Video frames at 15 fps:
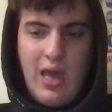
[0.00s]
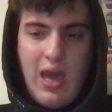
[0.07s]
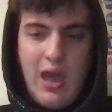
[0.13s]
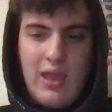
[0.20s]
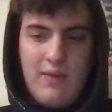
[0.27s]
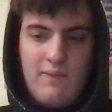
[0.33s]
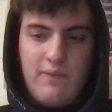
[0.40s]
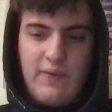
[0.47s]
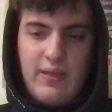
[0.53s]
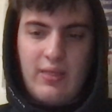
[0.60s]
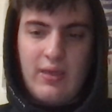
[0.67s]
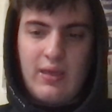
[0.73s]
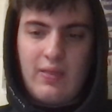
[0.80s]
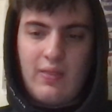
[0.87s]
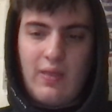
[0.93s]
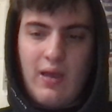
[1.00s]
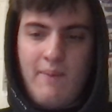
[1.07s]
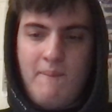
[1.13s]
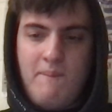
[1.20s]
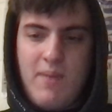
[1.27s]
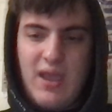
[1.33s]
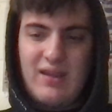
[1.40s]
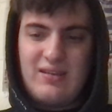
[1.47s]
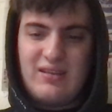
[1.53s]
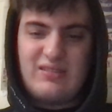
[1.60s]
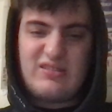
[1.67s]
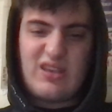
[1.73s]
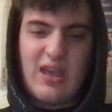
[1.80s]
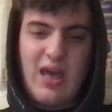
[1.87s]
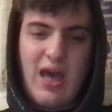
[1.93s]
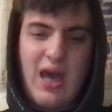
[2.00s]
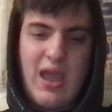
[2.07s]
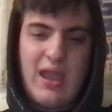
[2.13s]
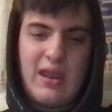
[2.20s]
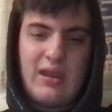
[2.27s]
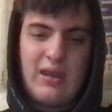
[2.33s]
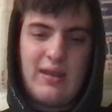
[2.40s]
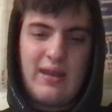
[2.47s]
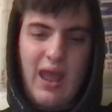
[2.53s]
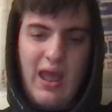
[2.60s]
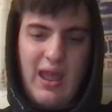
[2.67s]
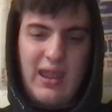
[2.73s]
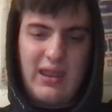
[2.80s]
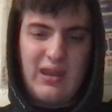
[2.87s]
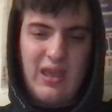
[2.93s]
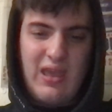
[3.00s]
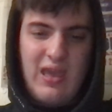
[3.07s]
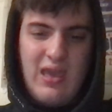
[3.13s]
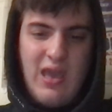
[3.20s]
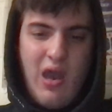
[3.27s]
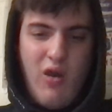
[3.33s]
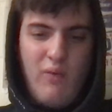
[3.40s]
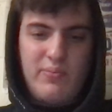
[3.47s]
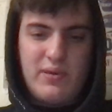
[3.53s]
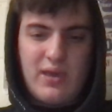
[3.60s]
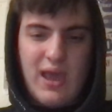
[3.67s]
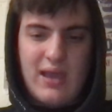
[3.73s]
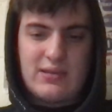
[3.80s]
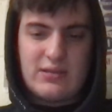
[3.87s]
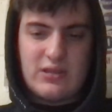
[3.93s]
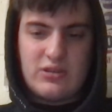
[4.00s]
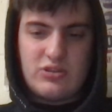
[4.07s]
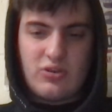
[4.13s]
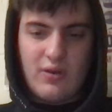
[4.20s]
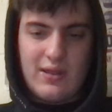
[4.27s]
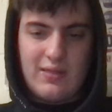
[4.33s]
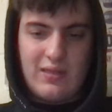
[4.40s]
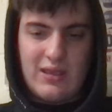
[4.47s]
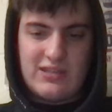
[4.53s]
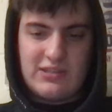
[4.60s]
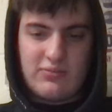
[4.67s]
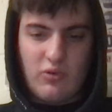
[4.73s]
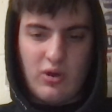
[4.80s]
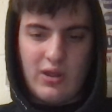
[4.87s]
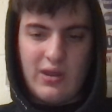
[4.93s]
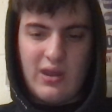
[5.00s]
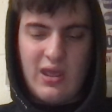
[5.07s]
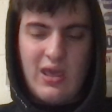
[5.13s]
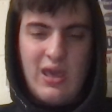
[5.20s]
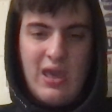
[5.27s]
I am feeling a mid to high 9. Hope you guys enjoyed this one.